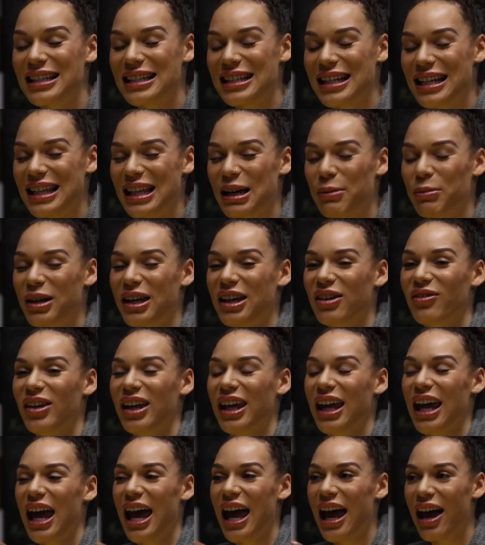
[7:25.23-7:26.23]
see them giving
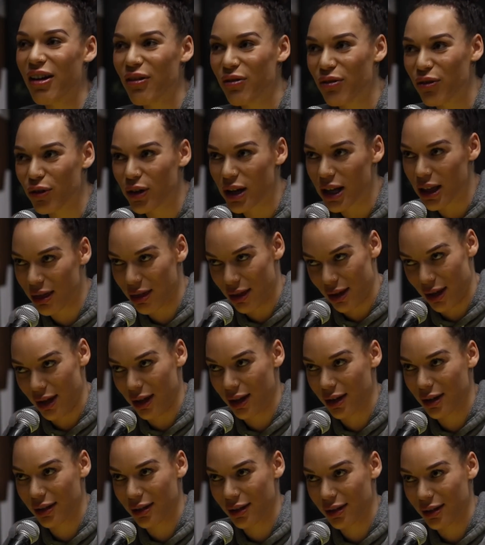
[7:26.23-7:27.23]

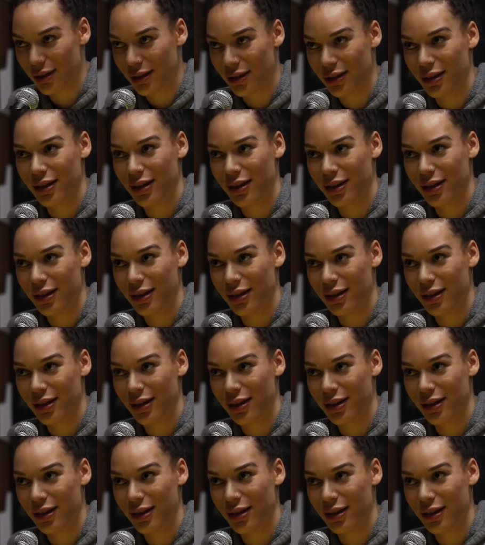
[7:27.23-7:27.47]
everything.